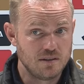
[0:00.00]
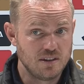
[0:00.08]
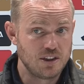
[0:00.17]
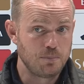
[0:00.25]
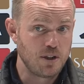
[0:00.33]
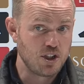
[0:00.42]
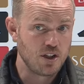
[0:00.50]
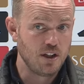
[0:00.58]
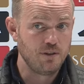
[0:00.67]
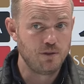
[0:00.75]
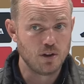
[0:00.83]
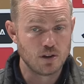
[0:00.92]
especially
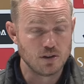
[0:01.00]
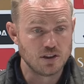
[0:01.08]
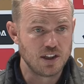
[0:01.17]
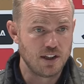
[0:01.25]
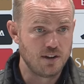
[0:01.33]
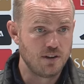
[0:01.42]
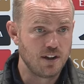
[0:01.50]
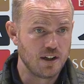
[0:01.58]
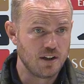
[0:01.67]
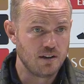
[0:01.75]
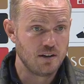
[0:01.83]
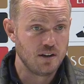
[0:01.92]
if you consider
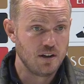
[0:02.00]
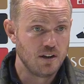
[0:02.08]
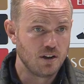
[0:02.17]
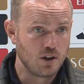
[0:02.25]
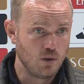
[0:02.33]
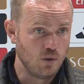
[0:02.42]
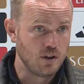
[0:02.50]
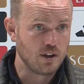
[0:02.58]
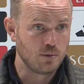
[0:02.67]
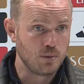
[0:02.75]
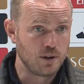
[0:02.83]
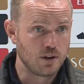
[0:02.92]
the goal
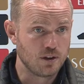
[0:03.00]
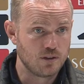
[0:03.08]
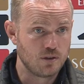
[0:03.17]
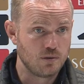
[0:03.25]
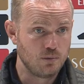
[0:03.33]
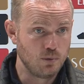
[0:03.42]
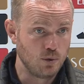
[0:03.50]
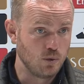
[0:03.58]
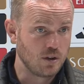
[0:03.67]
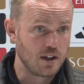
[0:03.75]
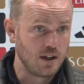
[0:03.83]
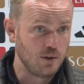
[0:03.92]
that we got
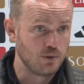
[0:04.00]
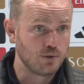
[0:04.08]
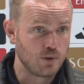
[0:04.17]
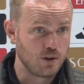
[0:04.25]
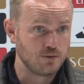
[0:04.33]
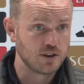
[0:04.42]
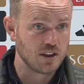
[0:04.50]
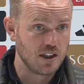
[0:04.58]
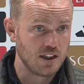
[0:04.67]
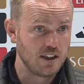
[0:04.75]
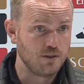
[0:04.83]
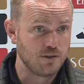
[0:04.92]
ruled out for
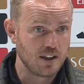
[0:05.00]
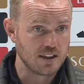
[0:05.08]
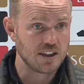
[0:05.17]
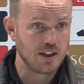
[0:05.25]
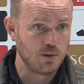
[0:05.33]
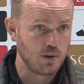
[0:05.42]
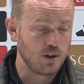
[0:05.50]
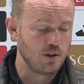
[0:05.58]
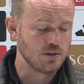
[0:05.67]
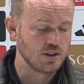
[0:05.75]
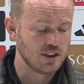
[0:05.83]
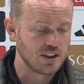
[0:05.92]
offside, if that's now an
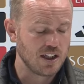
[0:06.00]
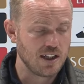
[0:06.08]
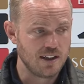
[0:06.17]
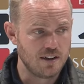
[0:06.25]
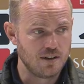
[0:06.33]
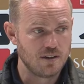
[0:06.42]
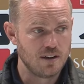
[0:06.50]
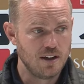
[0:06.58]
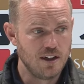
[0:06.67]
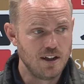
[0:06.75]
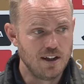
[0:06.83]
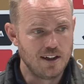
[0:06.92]
onside,
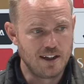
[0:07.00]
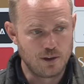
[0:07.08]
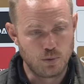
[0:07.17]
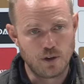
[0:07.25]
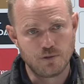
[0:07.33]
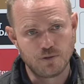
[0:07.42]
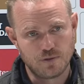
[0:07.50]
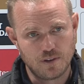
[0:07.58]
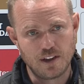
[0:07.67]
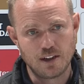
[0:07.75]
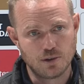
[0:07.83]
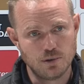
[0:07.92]
that would have
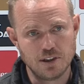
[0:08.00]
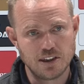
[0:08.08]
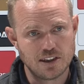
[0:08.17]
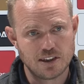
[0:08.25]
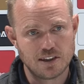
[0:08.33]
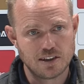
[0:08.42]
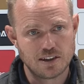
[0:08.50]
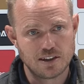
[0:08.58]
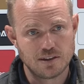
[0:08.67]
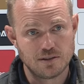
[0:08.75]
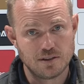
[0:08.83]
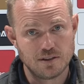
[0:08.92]

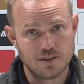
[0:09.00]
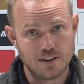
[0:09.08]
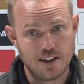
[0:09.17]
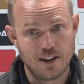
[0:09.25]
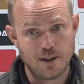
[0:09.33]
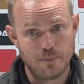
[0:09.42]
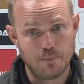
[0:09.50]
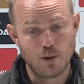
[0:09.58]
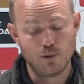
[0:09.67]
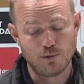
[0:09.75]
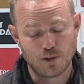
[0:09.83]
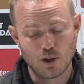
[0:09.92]
increased uh,
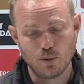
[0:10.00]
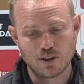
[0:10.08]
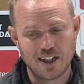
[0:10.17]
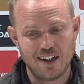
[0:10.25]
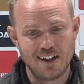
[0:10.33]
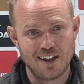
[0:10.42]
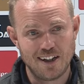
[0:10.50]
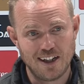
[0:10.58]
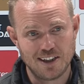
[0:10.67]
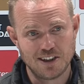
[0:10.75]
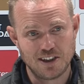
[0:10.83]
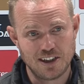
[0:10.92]
both goal tally and
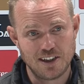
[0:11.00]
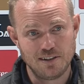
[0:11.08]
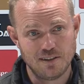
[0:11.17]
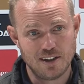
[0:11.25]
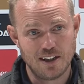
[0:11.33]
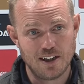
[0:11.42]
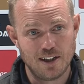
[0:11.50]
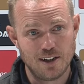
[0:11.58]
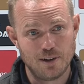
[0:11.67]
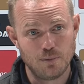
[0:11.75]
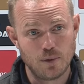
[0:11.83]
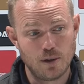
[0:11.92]
XG uh,
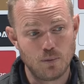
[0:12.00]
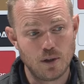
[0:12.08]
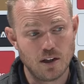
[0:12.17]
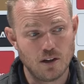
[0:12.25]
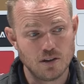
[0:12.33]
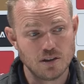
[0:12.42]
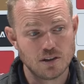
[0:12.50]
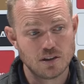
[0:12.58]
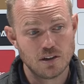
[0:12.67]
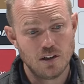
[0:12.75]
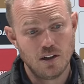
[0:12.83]
with, with a lot.